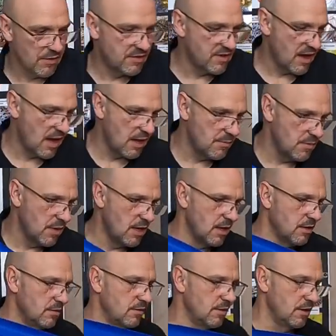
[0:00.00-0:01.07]
all the time,
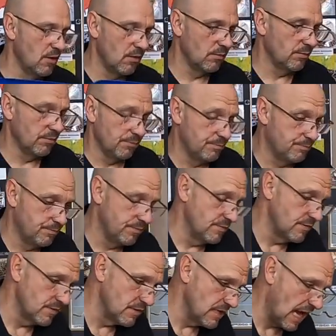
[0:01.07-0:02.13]
and you know,
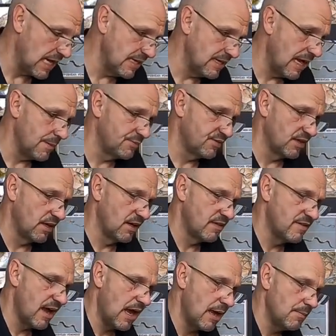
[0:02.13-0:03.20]
99% of
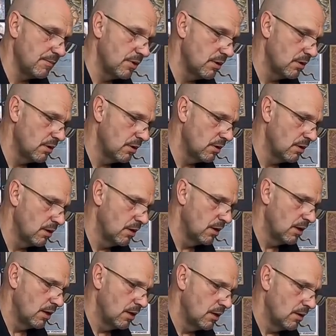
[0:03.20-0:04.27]
the time,
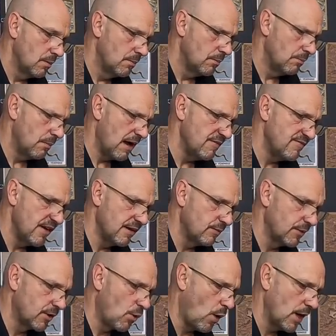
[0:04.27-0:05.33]
my
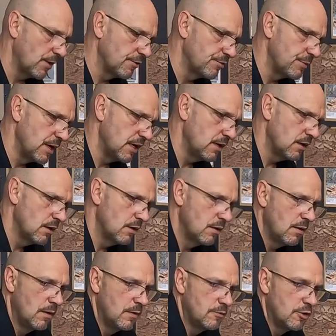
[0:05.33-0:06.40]
vet requires me
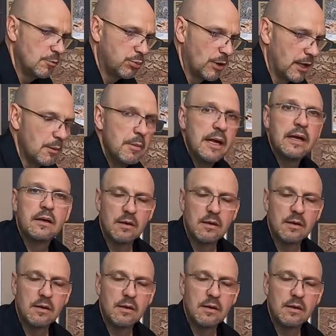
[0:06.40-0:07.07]
to bring them